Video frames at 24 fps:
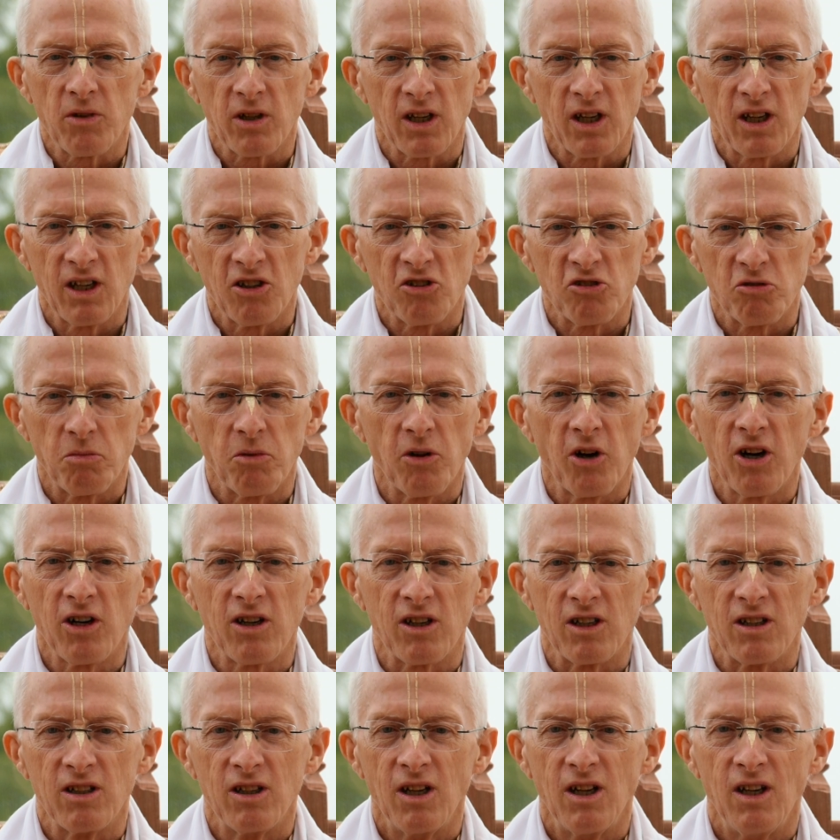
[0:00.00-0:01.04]
in his
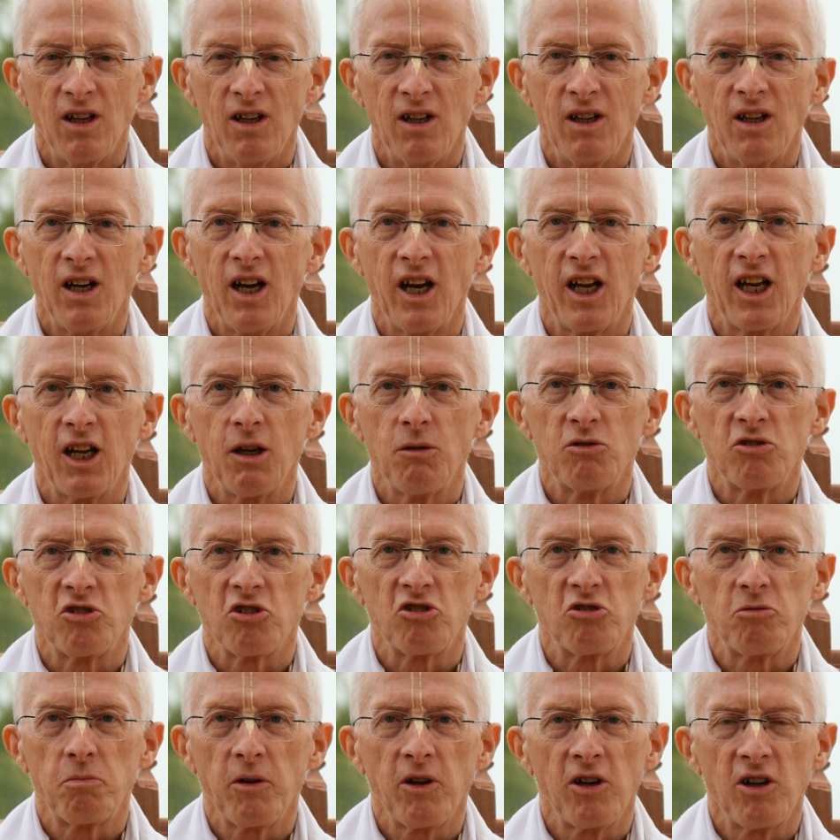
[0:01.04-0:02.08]
body, and he was
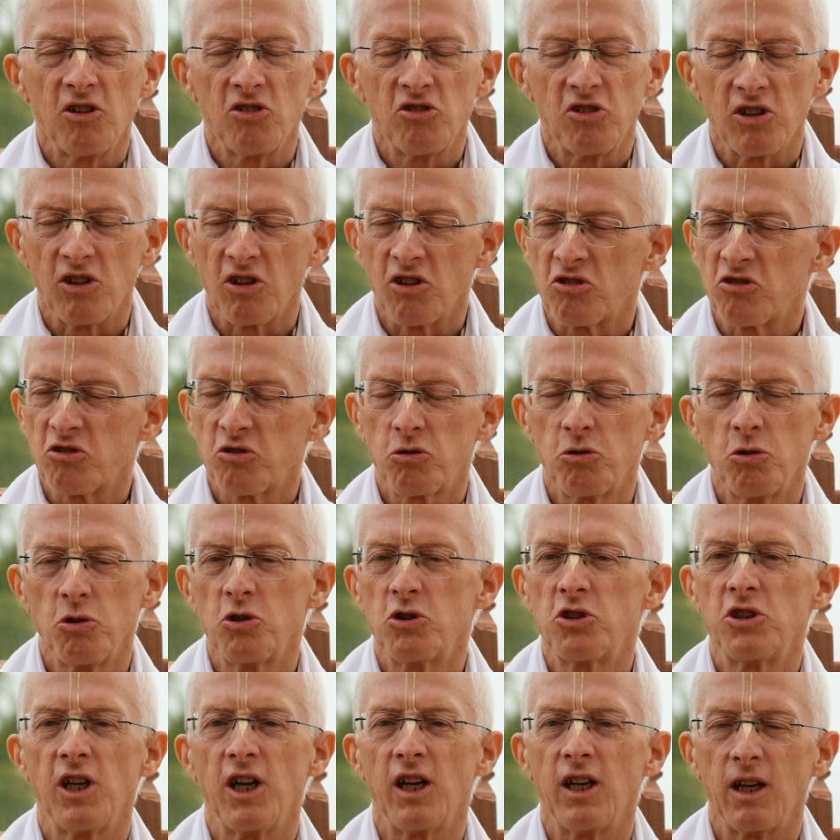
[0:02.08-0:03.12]
experiencing
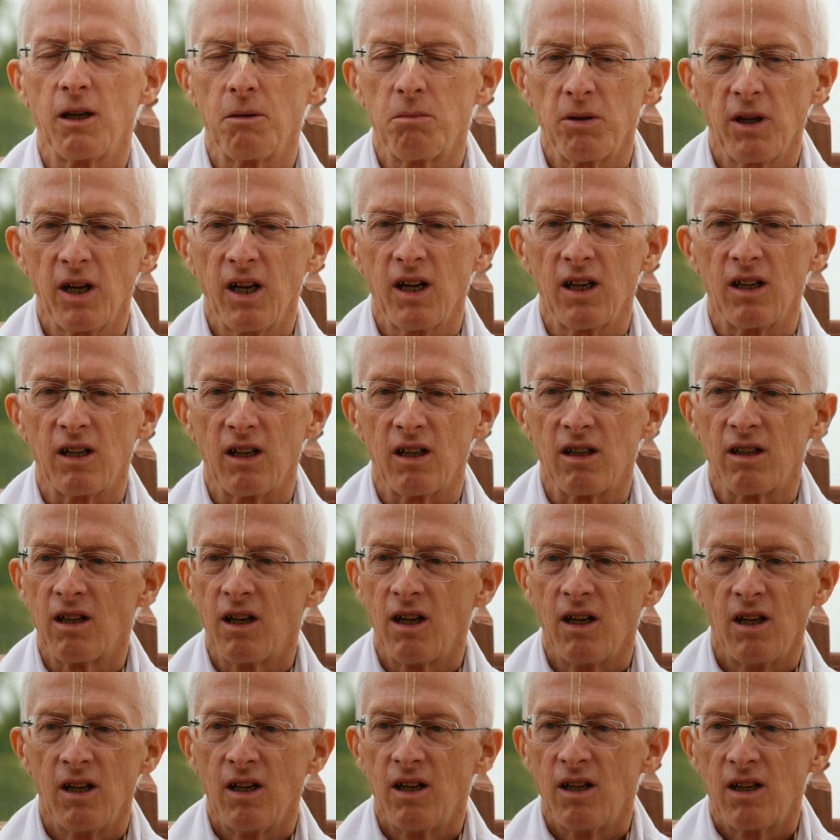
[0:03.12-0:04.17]
excruciating pain. And,
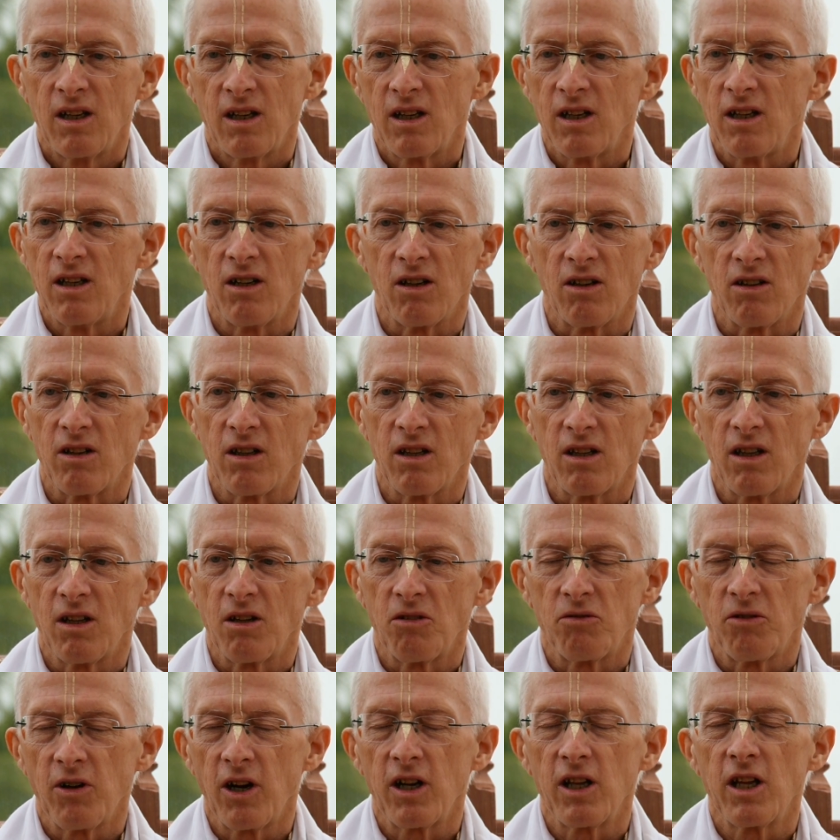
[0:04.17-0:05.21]
you know, they
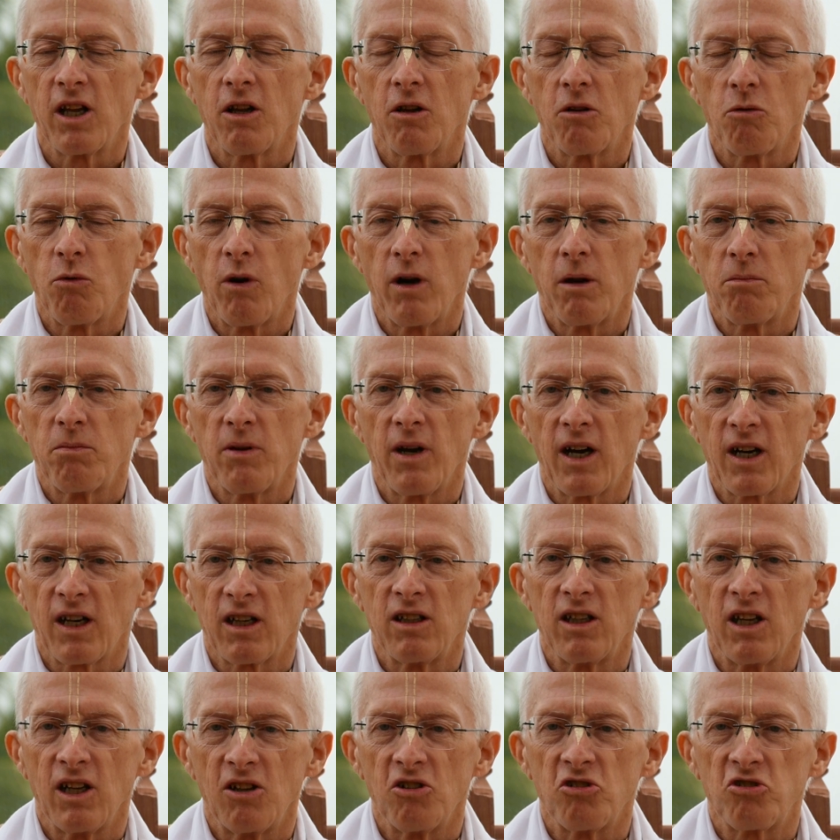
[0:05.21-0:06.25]
finally went back and
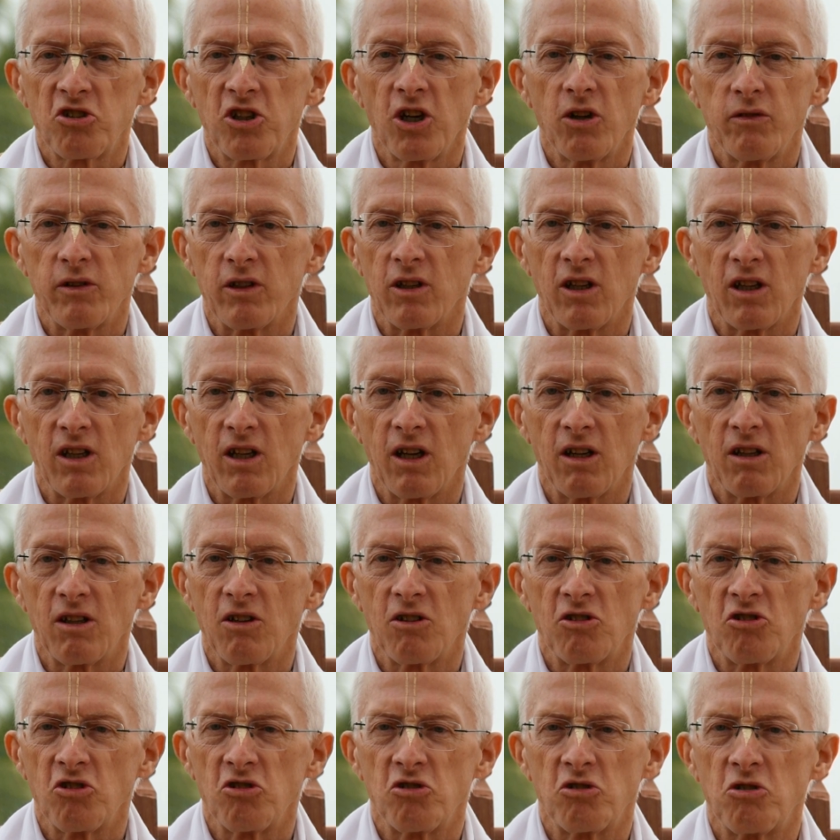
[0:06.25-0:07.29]
they discovered that they did
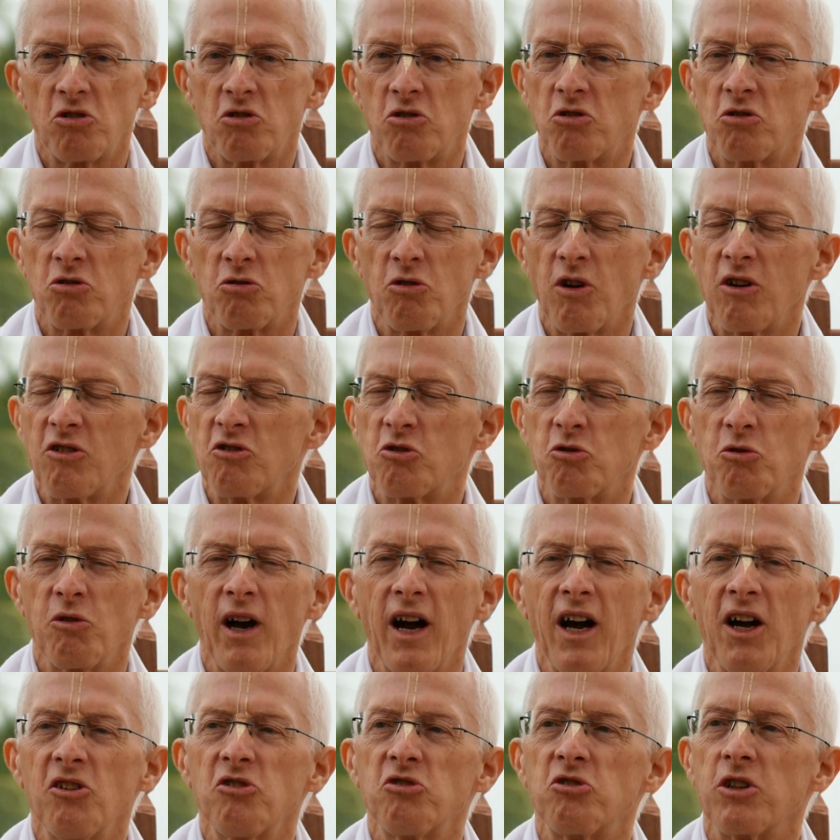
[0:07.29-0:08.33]
this
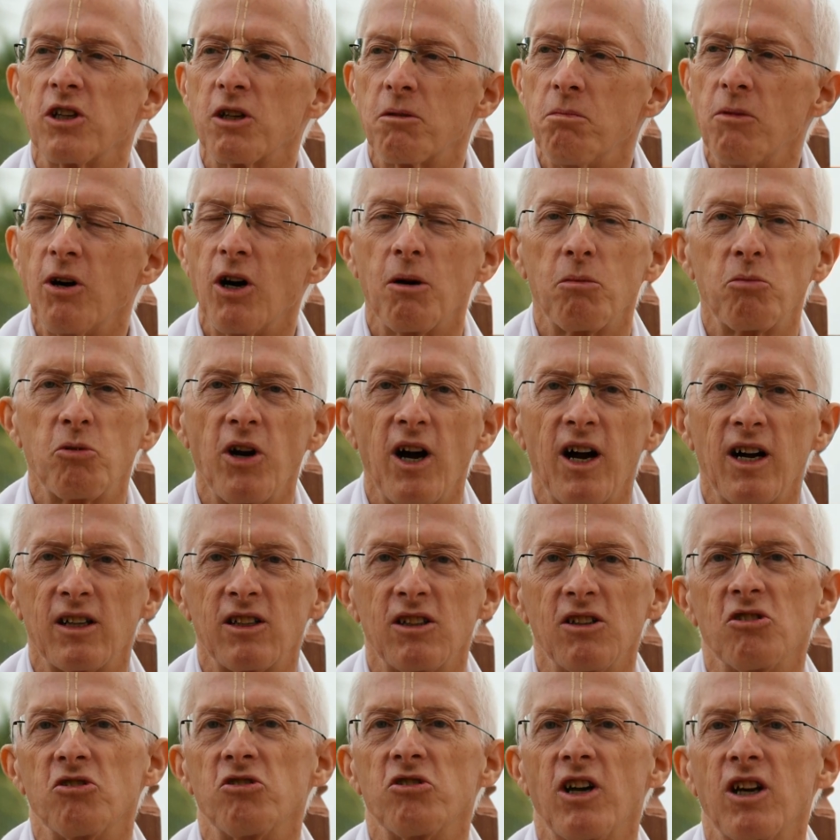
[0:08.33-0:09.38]
drastic
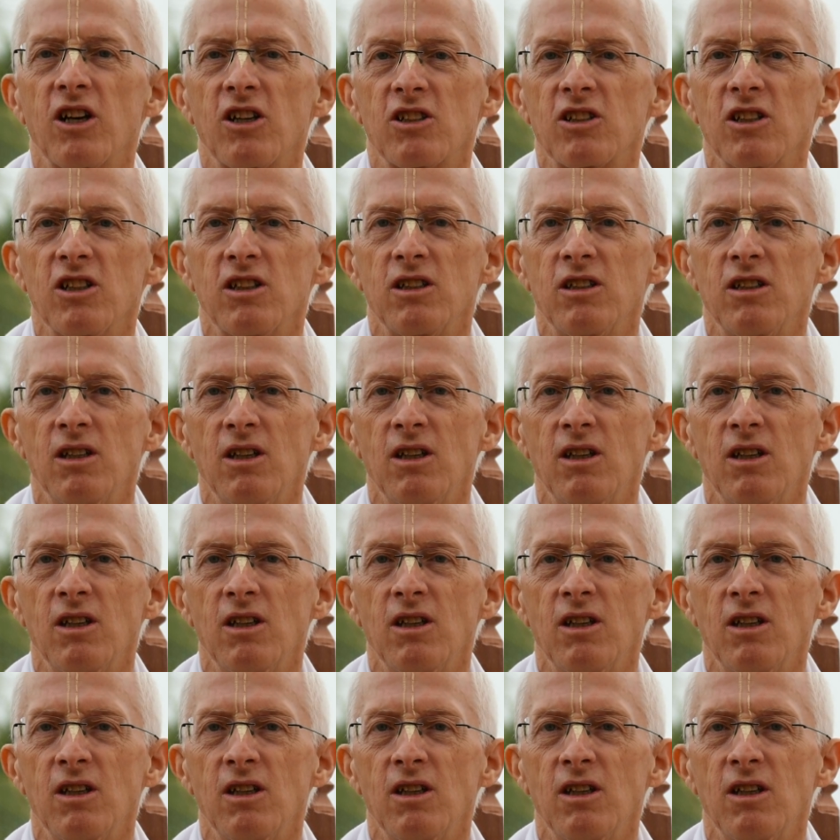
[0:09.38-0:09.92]
malpractice, actually.